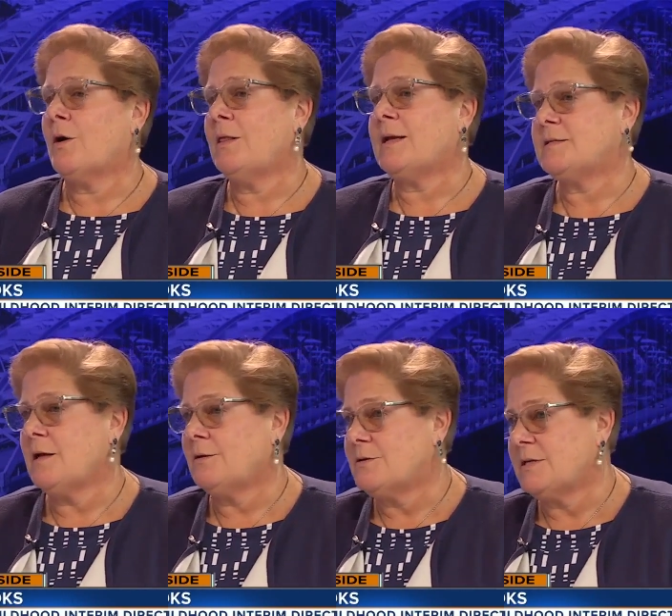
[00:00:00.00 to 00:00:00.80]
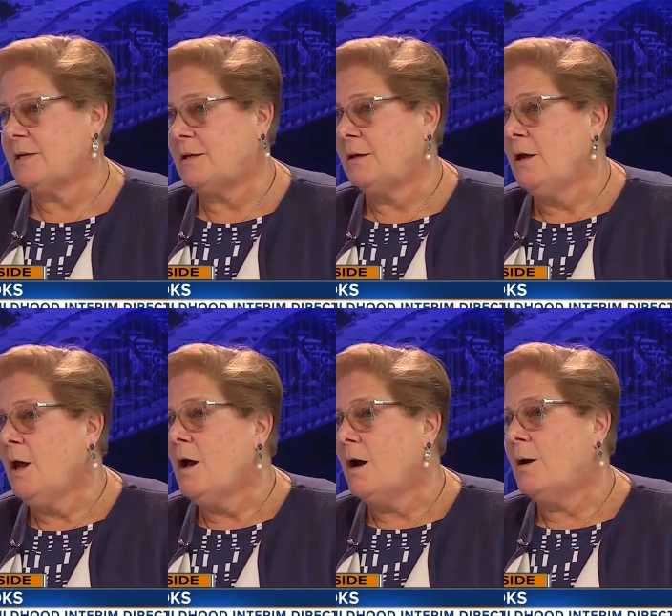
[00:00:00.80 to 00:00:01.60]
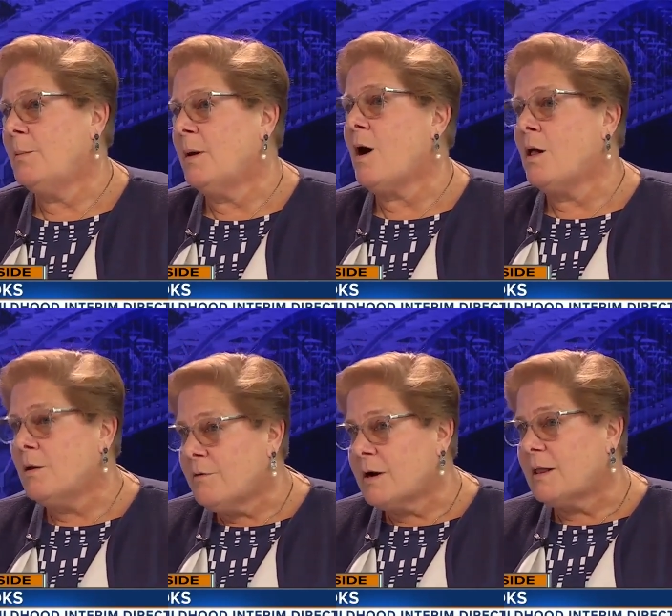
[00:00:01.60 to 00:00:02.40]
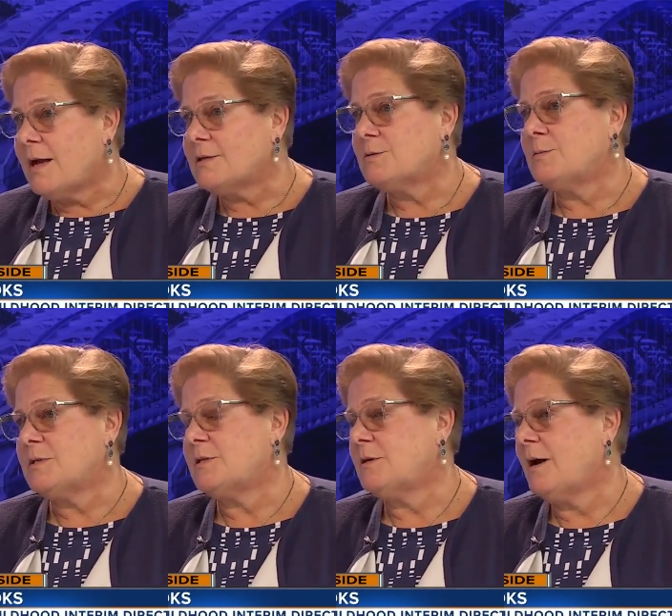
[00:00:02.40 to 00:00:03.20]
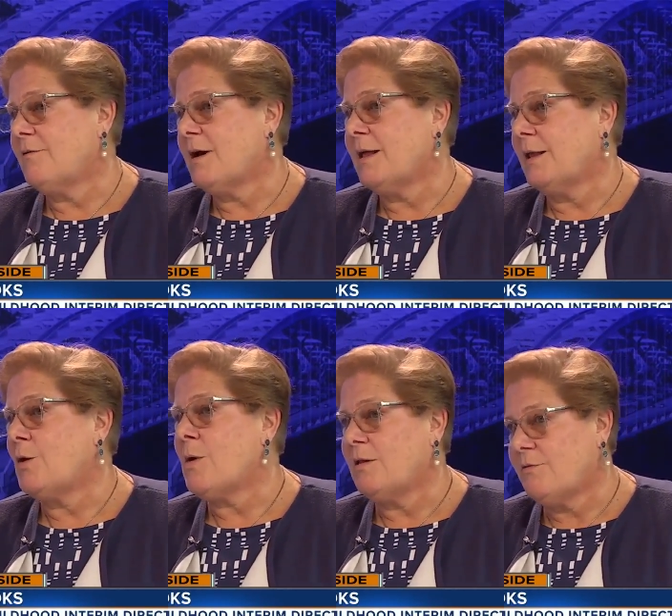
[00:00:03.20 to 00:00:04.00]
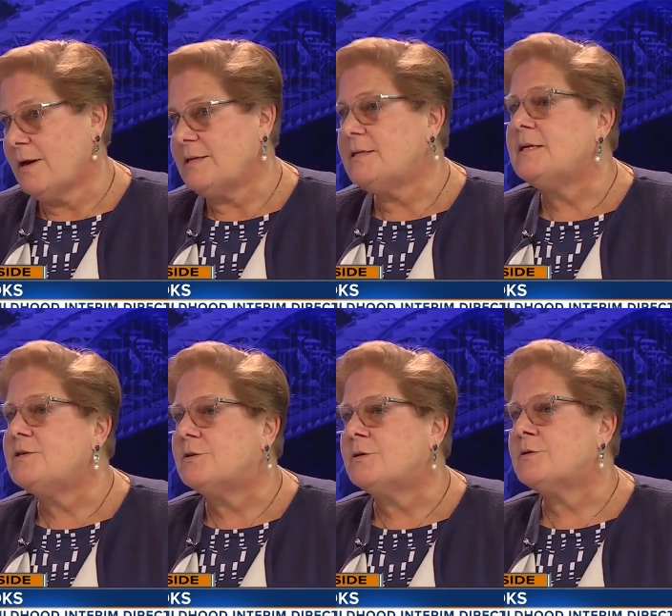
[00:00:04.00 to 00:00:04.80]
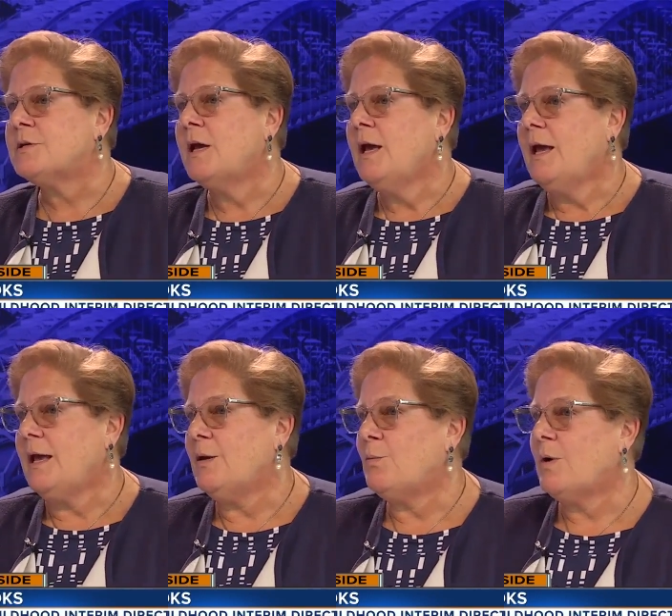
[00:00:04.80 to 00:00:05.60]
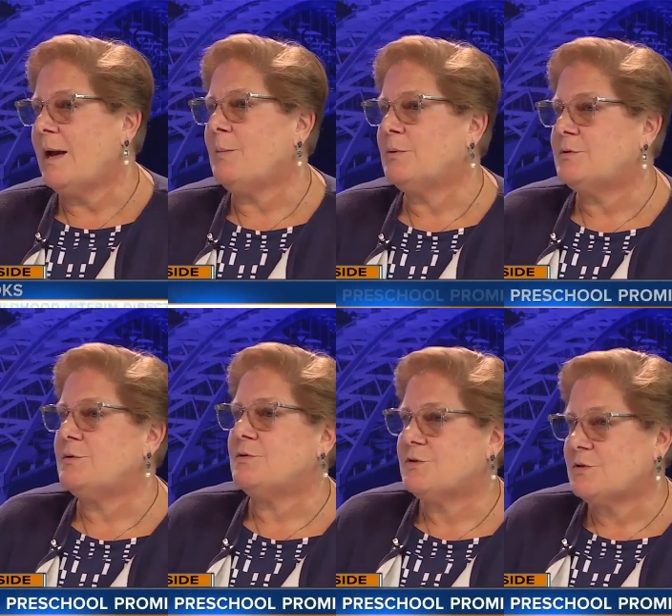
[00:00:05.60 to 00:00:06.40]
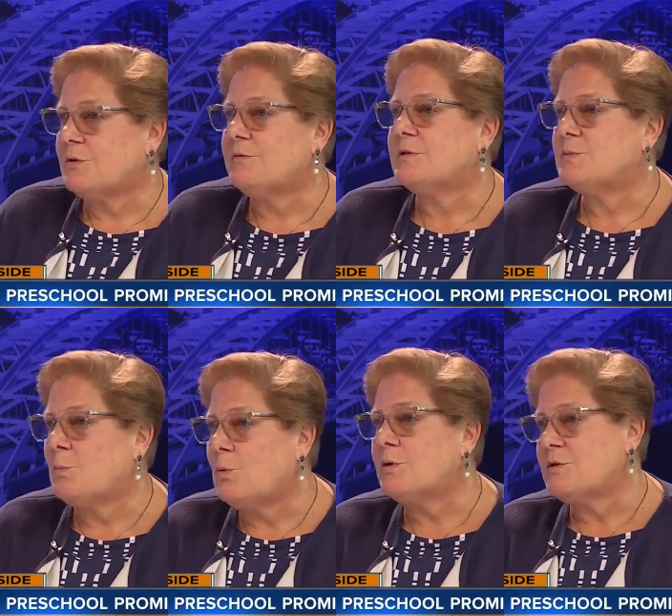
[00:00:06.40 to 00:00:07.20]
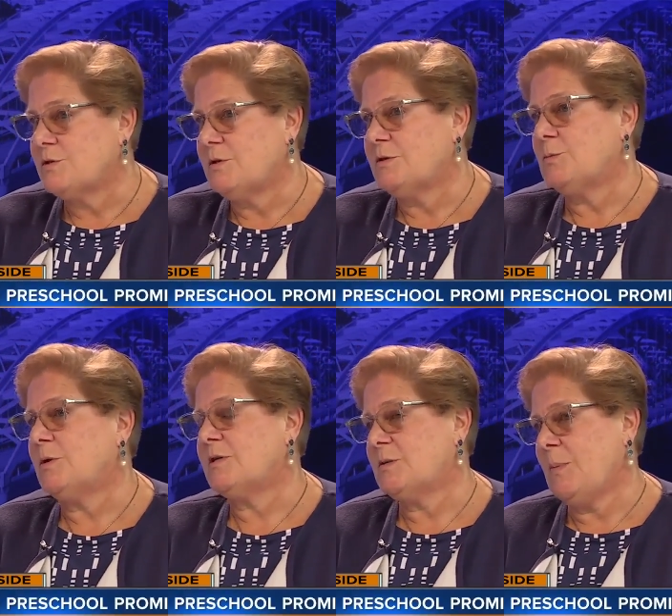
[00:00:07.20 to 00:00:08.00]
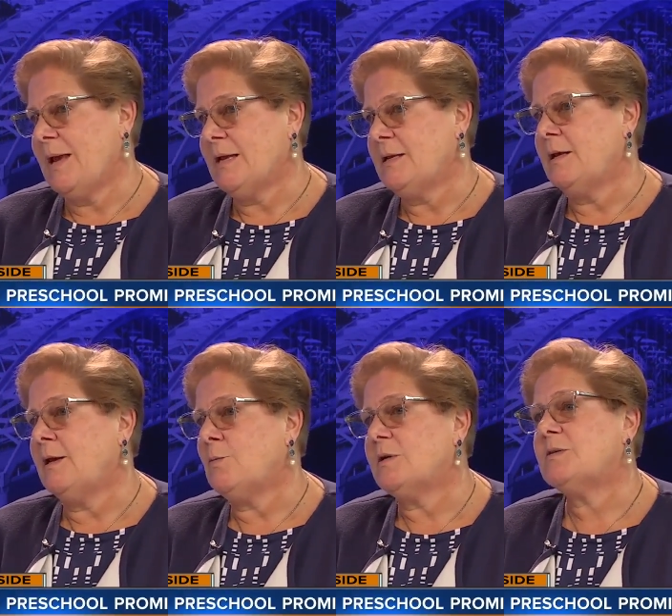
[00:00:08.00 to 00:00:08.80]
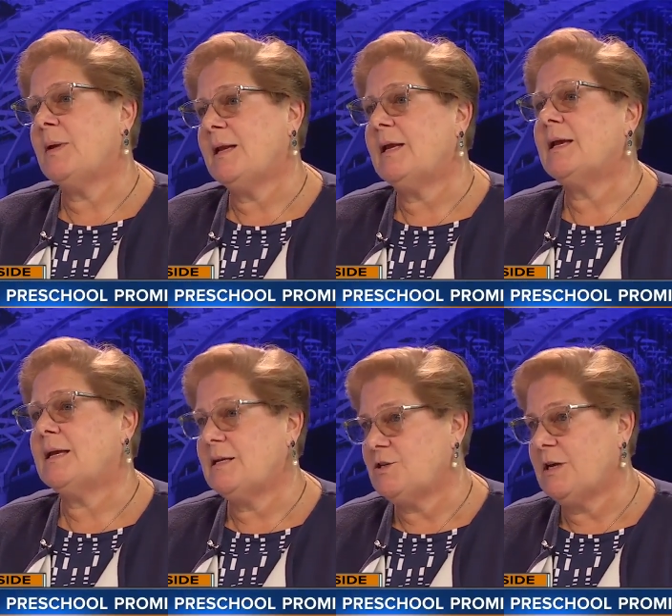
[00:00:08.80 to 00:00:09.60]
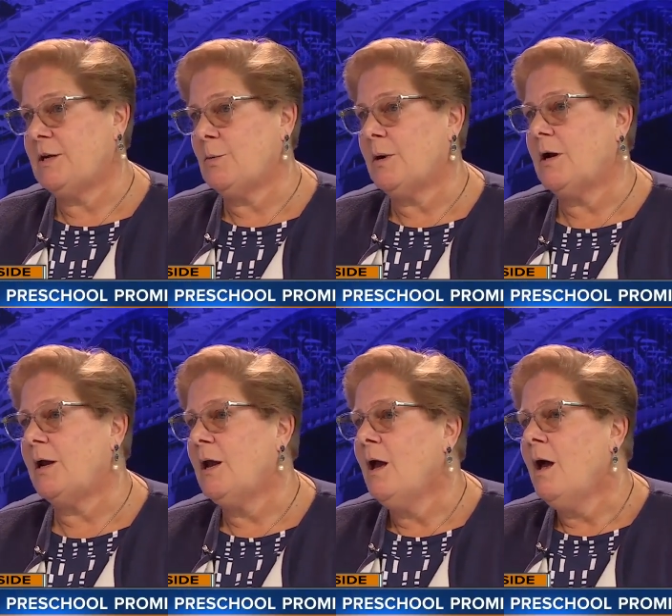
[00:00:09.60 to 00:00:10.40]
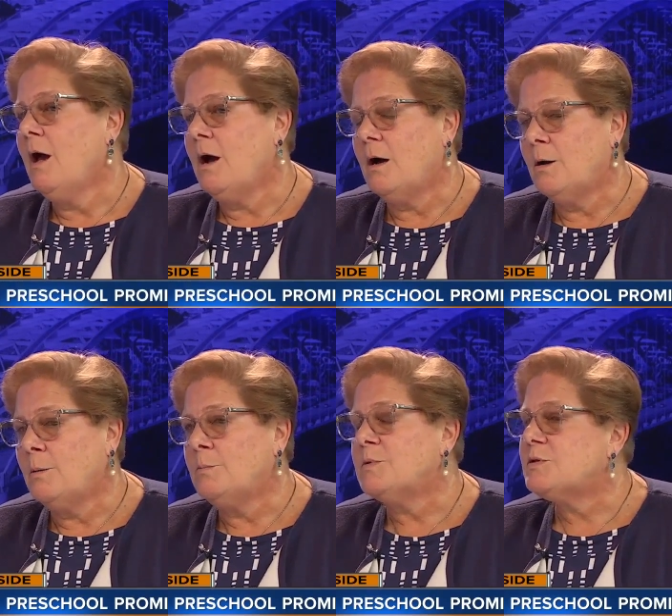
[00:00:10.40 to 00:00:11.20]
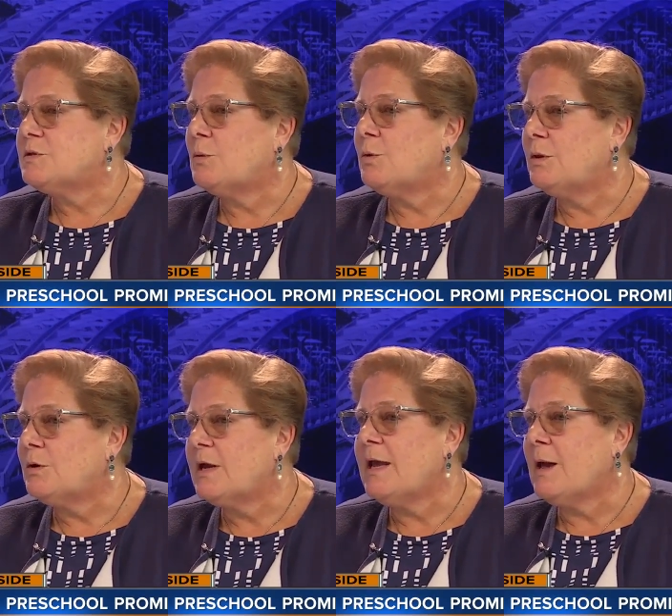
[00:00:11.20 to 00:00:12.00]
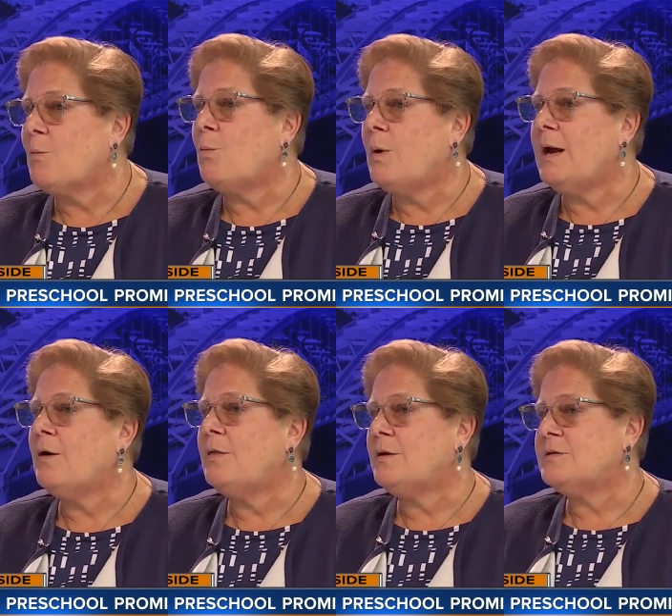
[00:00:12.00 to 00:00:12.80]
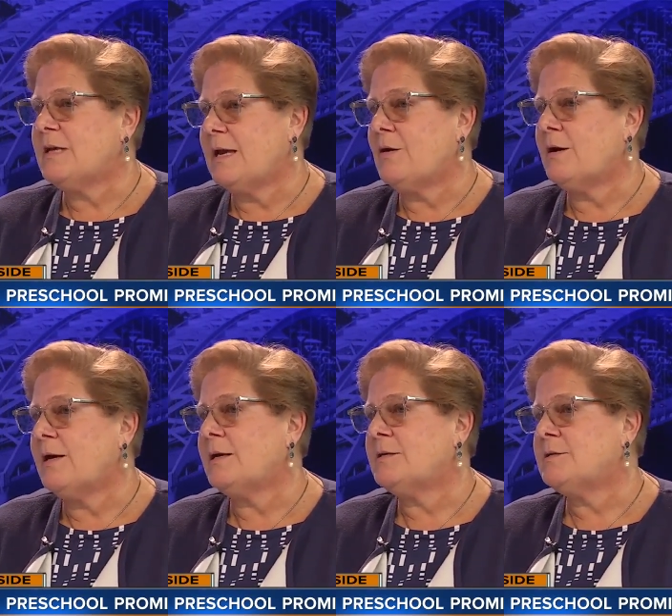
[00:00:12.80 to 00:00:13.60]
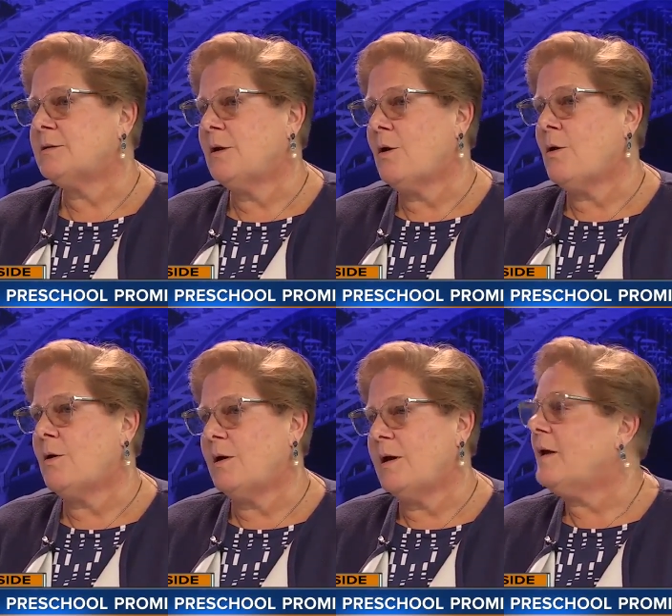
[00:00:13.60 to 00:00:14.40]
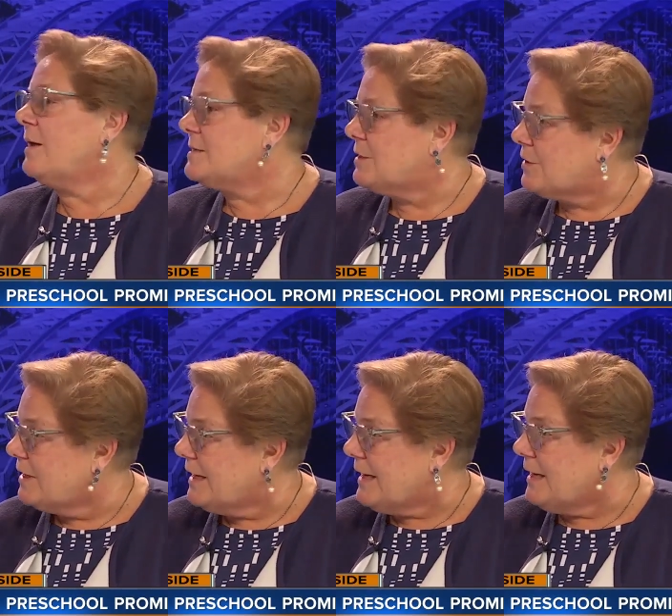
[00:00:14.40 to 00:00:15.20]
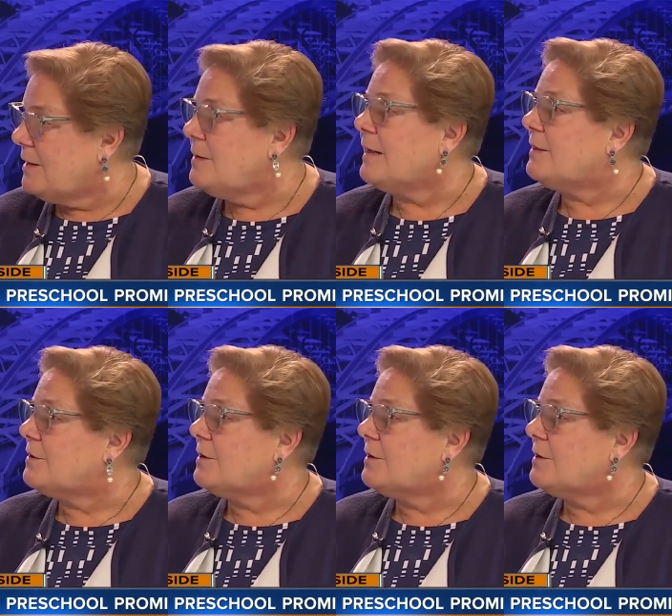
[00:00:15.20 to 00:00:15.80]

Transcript: our last dollars in. Um, all of our classrooms this year have highly qualified teachers and we're able to service more students. We're expanding and we're expanding again in January. Mm -hmm. um, so we're looking at where in those areas is there a need that mm